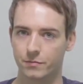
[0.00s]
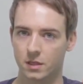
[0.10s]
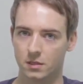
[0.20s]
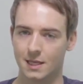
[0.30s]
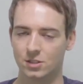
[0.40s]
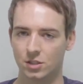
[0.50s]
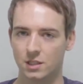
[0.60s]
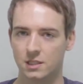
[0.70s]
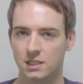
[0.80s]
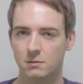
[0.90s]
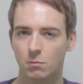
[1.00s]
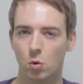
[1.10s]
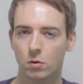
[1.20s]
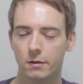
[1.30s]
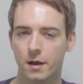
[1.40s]
So that's just a
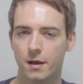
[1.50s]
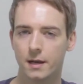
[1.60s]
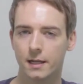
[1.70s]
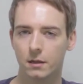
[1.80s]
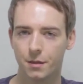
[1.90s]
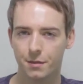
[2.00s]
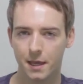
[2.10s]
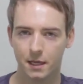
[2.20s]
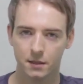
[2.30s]
small little thing